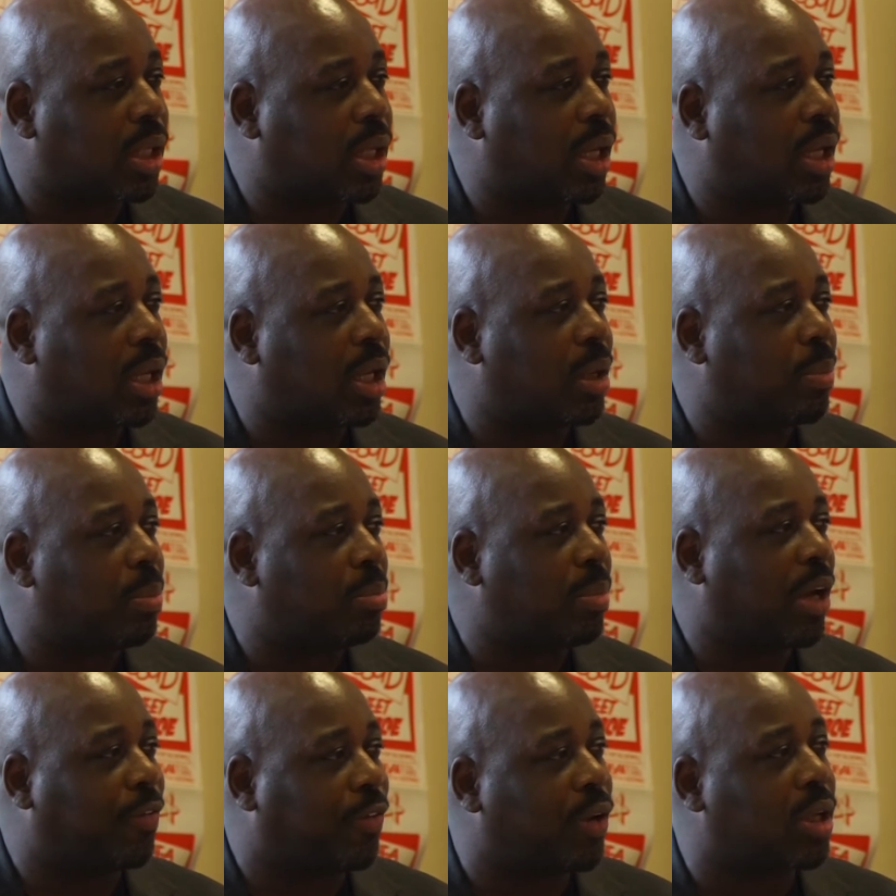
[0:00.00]

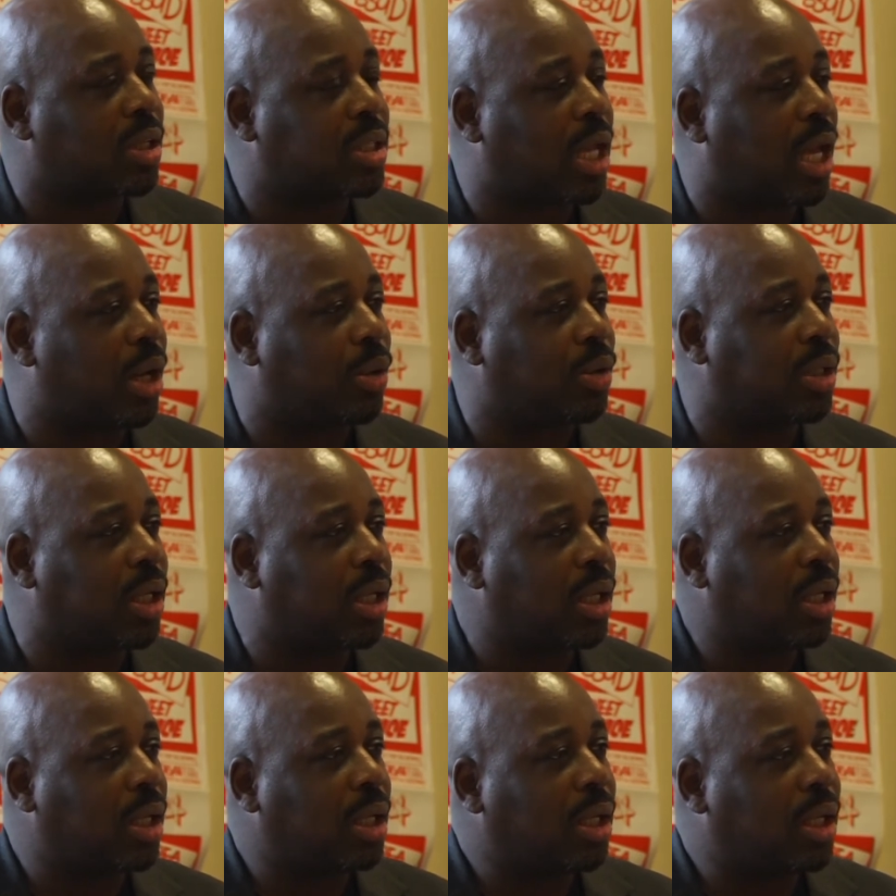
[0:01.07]
My first sound
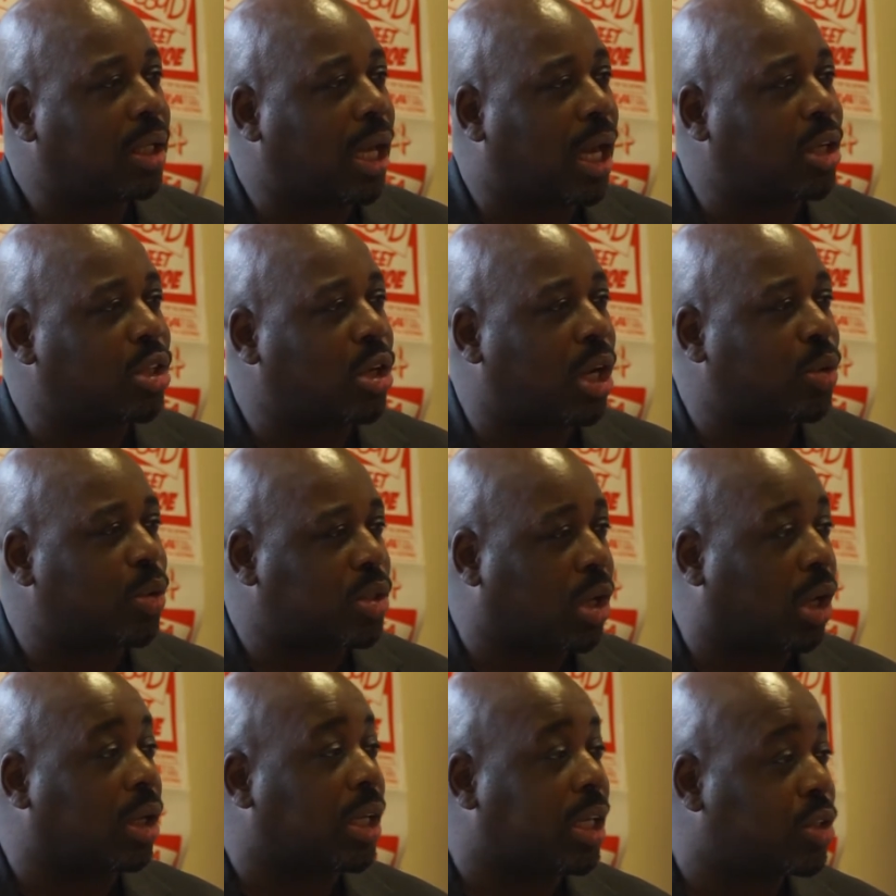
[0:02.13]
that I joined was
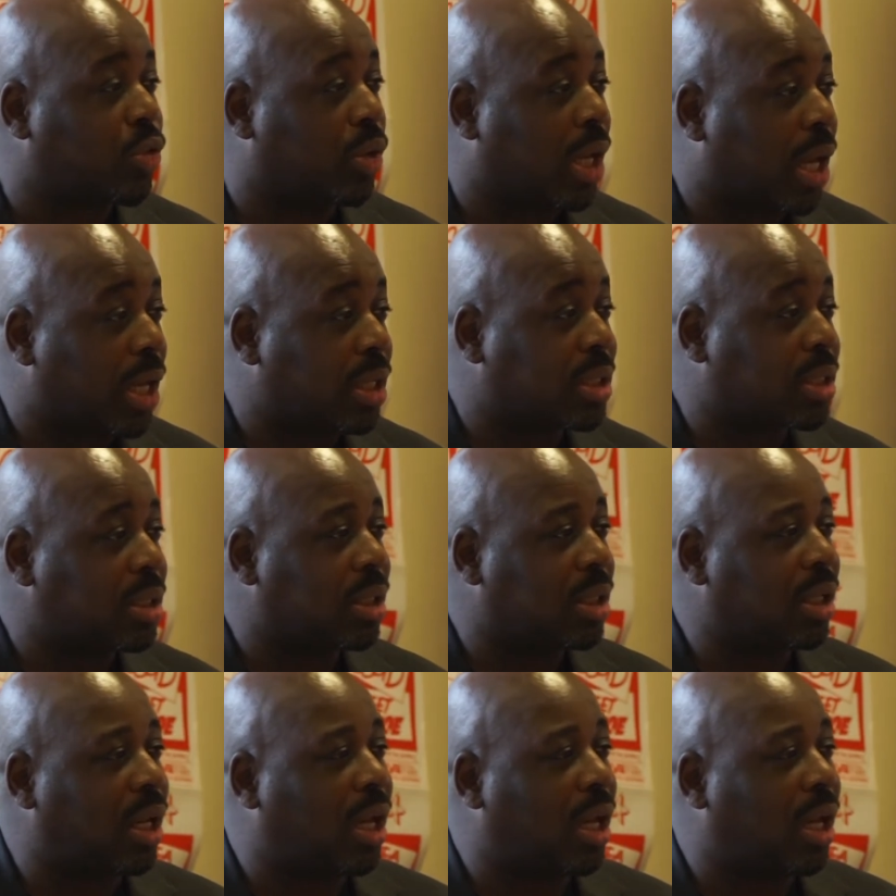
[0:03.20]
called Israelites,